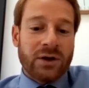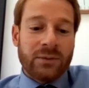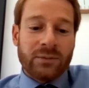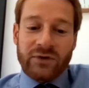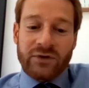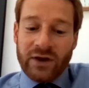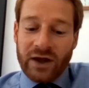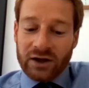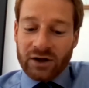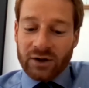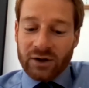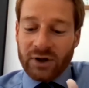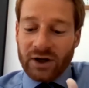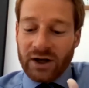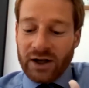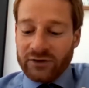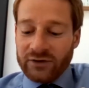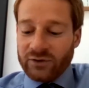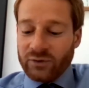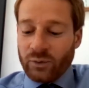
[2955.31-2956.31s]
So they're going to be
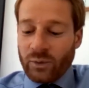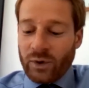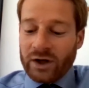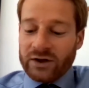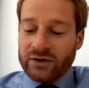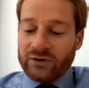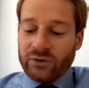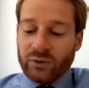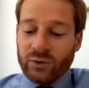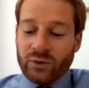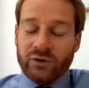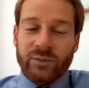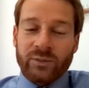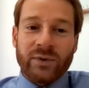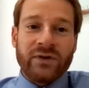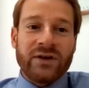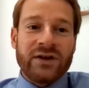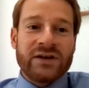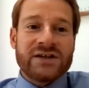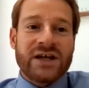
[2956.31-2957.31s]
alleging, well, it's always
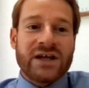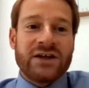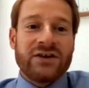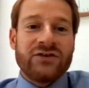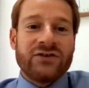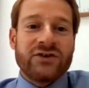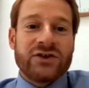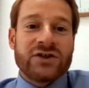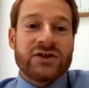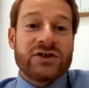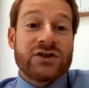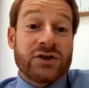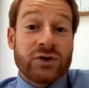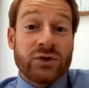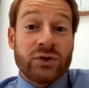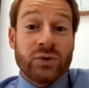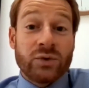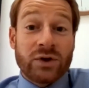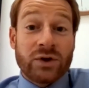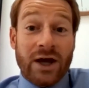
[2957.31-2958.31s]
been the intention
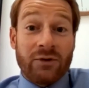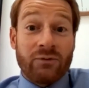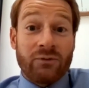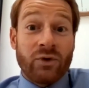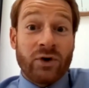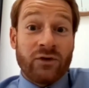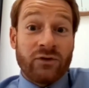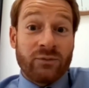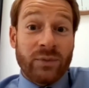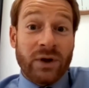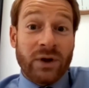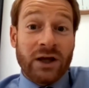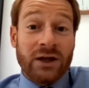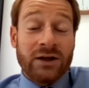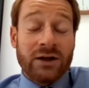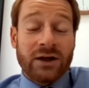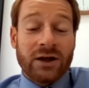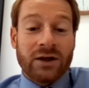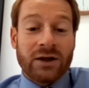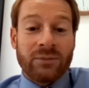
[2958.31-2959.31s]
to get rid of me
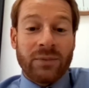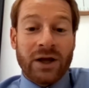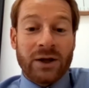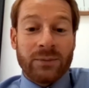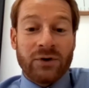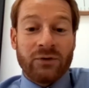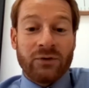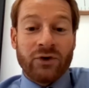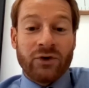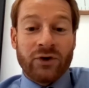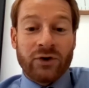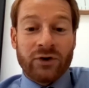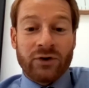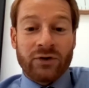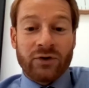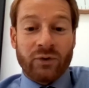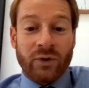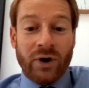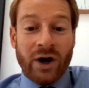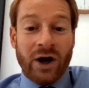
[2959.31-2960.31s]
and make me
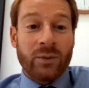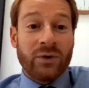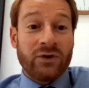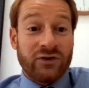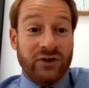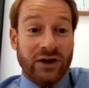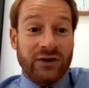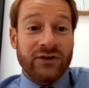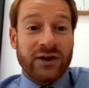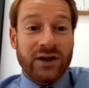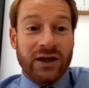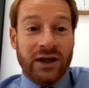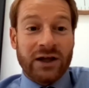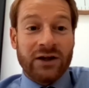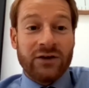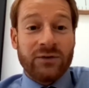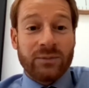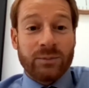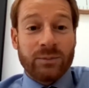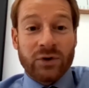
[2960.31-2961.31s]
redundant throughout, which yes, it is,